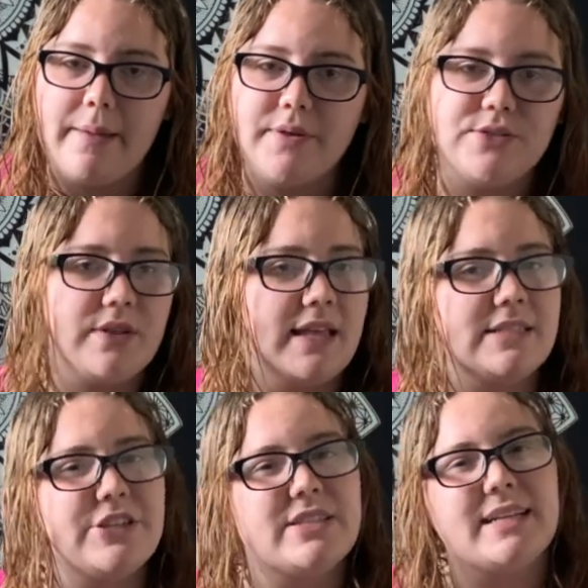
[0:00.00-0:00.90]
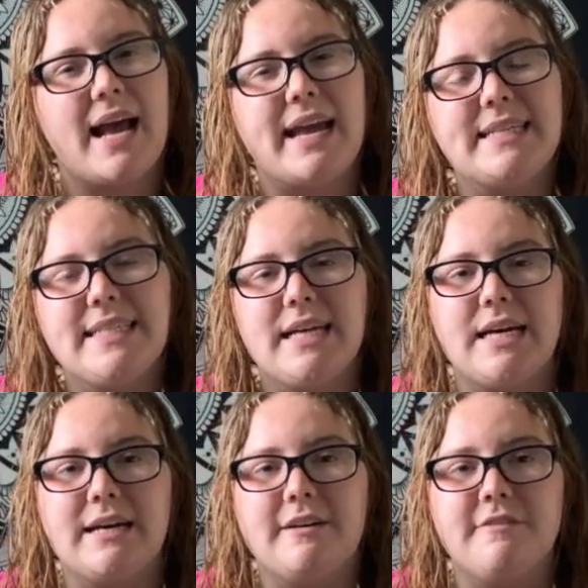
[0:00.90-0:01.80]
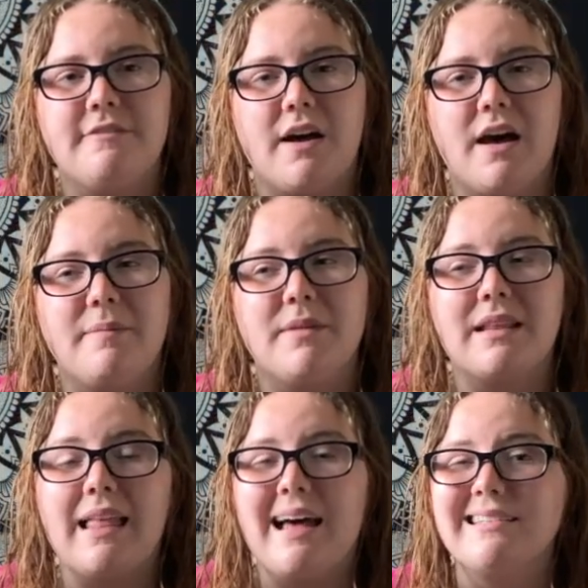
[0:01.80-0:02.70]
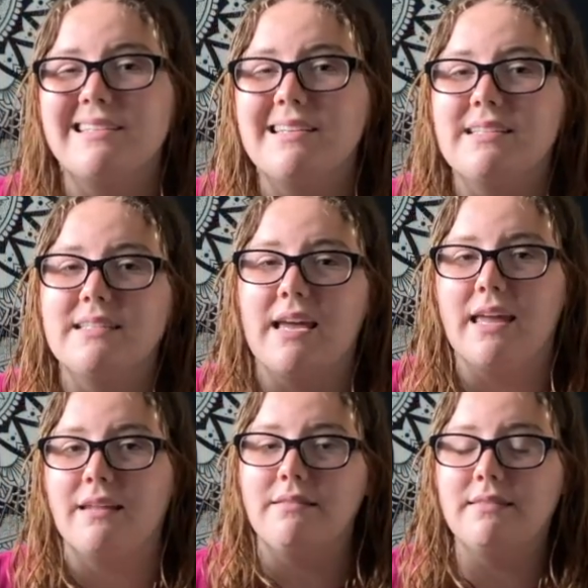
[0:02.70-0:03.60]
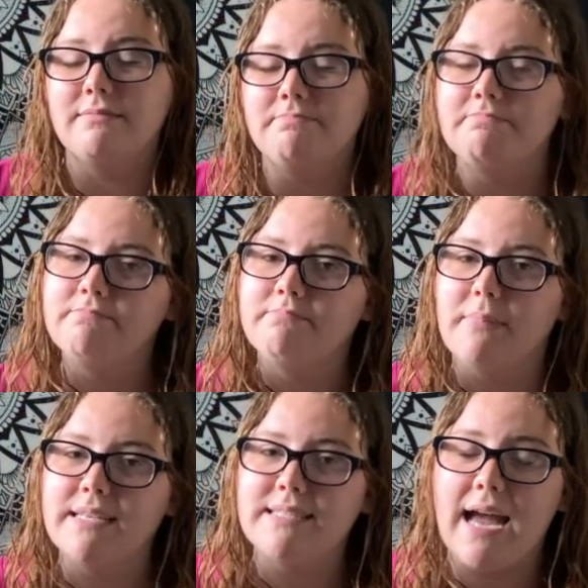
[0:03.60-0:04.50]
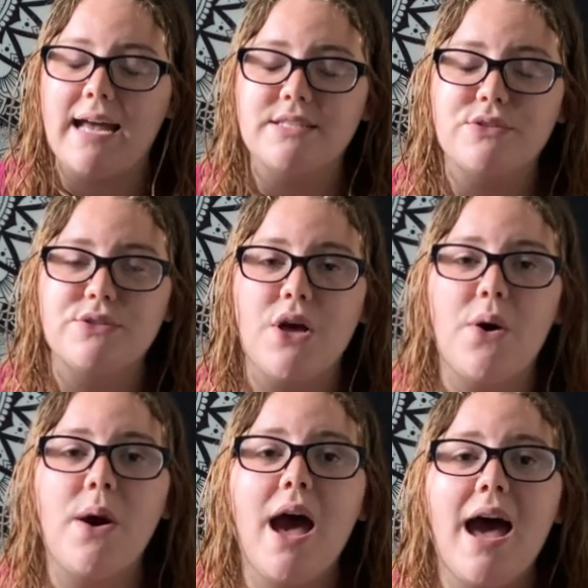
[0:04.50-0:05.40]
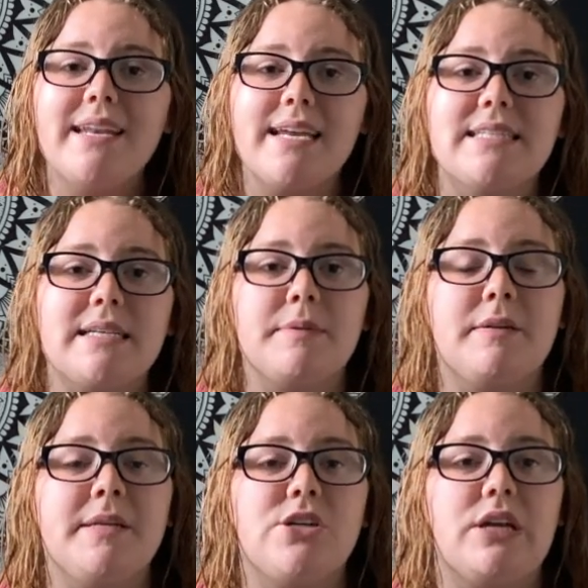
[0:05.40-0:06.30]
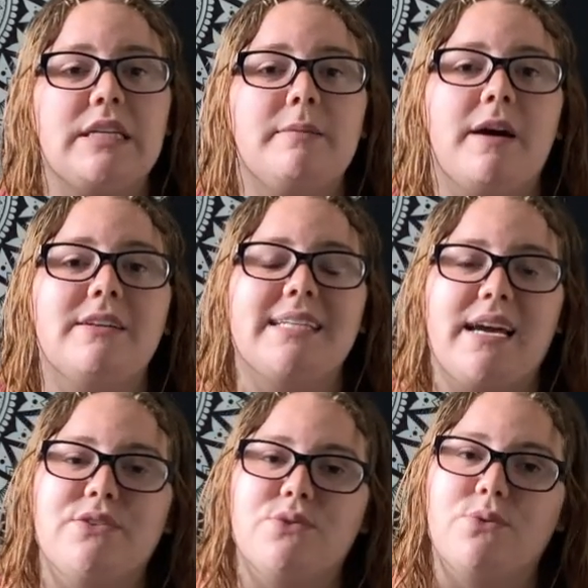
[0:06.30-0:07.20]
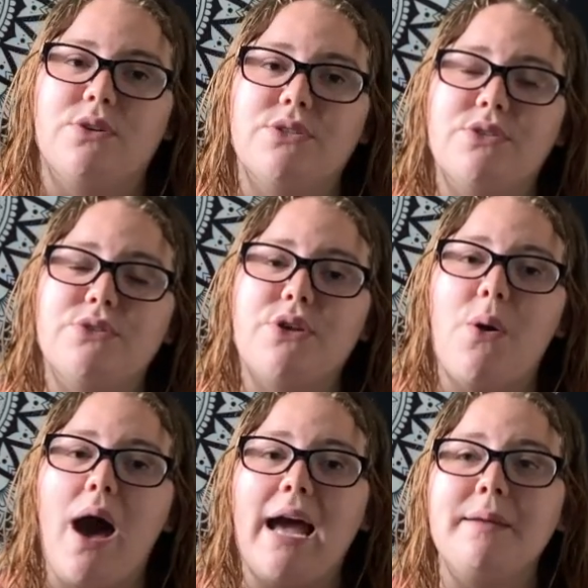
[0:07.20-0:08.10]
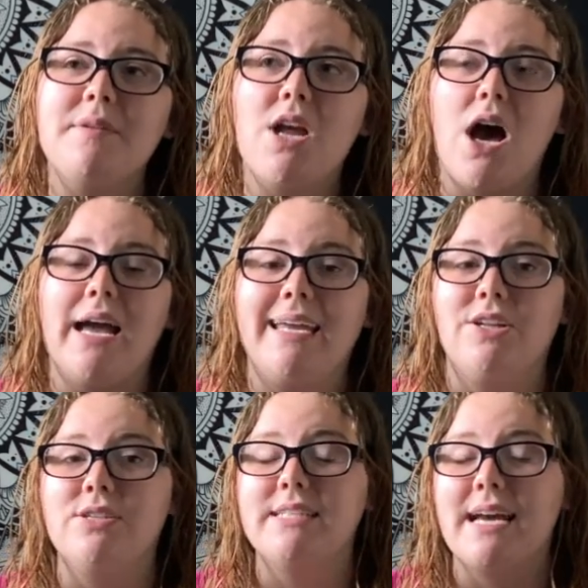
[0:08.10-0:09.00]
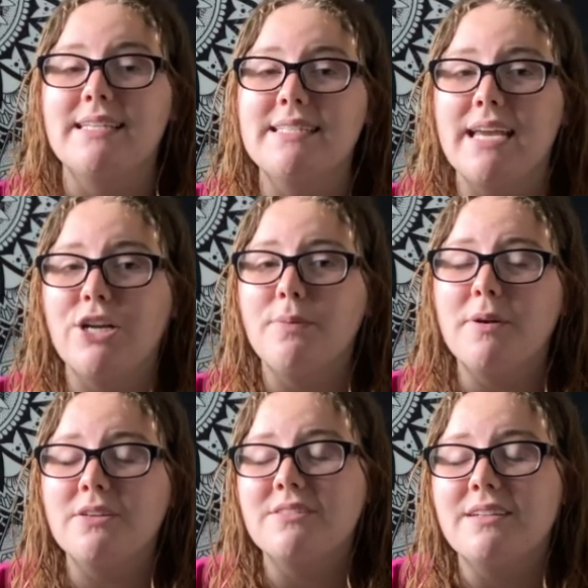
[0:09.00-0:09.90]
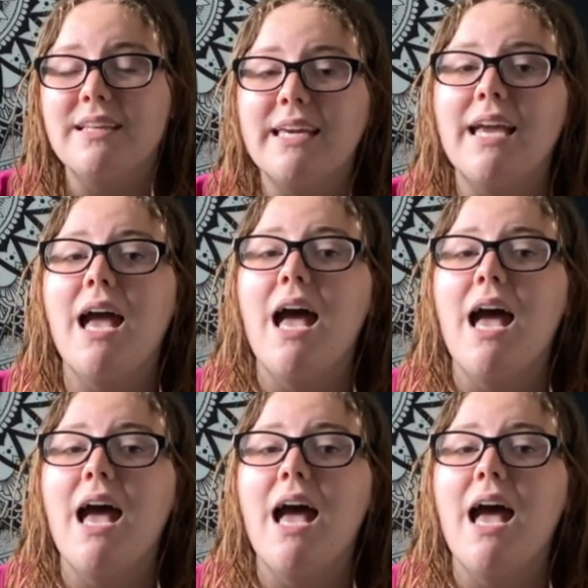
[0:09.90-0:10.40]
So that's just an idea of the classes and my stats. So next I'm going to be talking about test scores. So I'm not a good test taker personally.